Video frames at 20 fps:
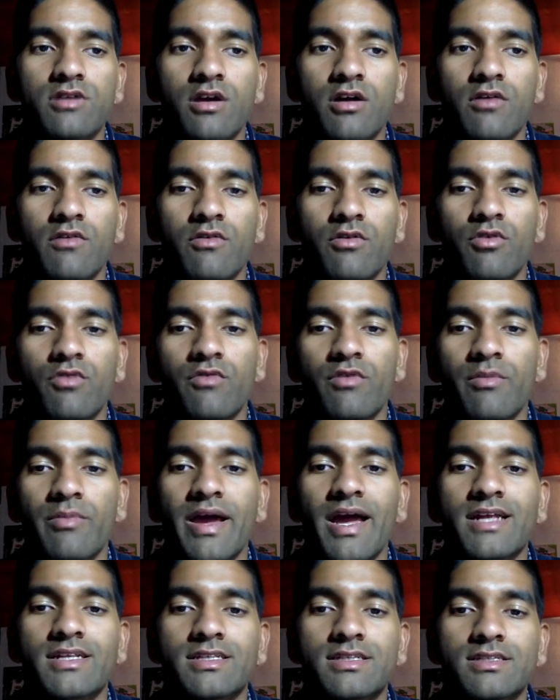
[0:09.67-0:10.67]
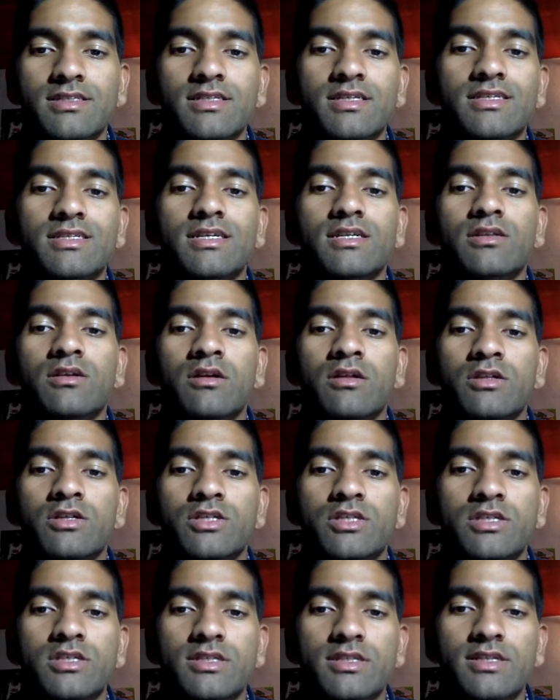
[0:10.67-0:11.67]
over patenting
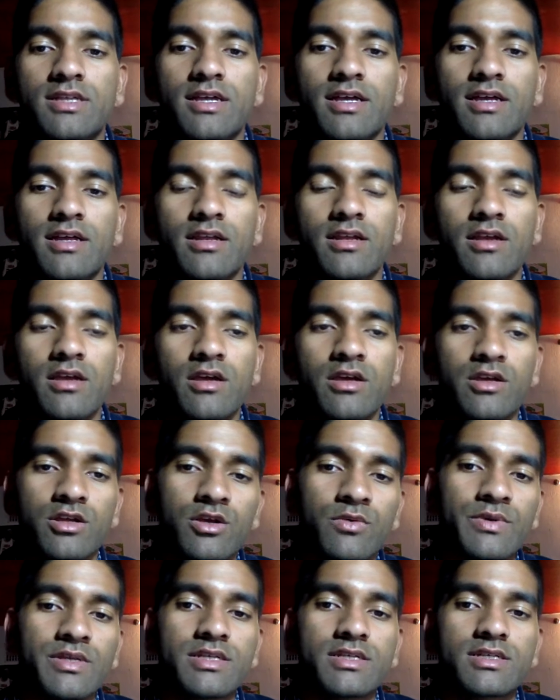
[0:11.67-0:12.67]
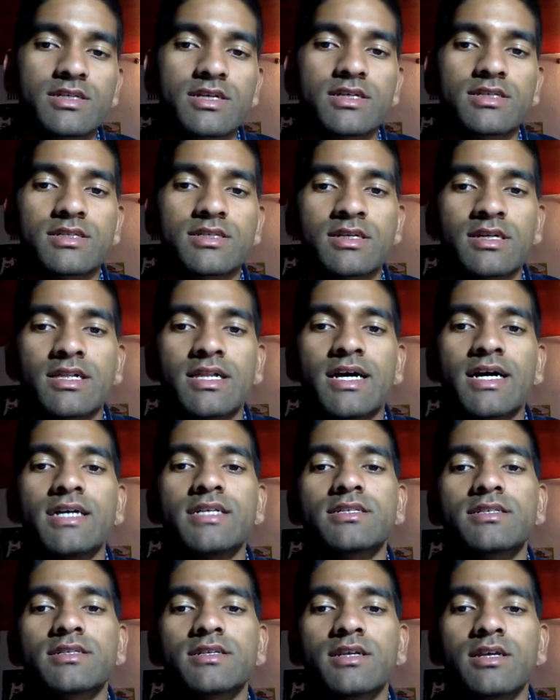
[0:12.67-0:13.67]
technologies that we discussed in
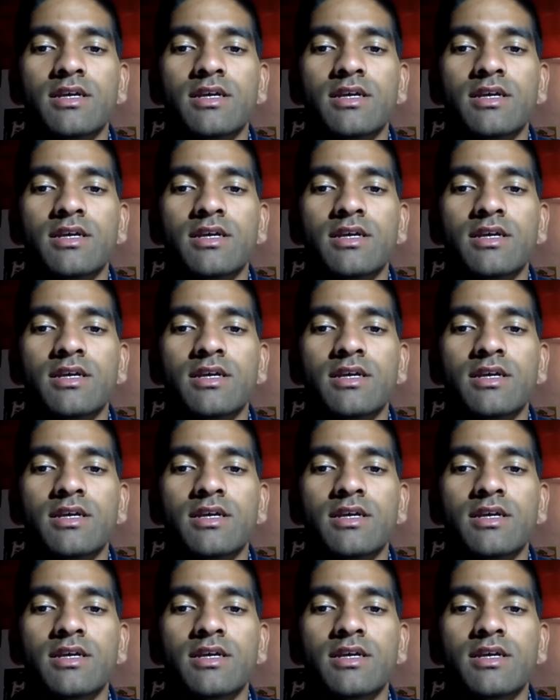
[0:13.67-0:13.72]
class.